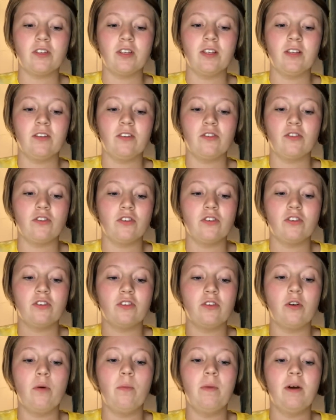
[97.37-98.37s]
and there's just
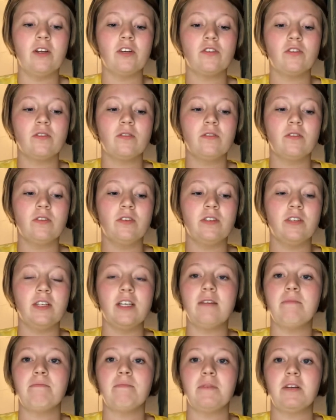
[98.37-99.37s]
so much
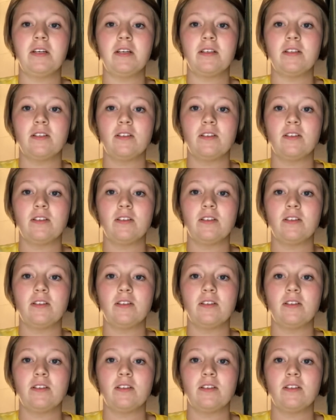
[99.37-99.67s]
deepness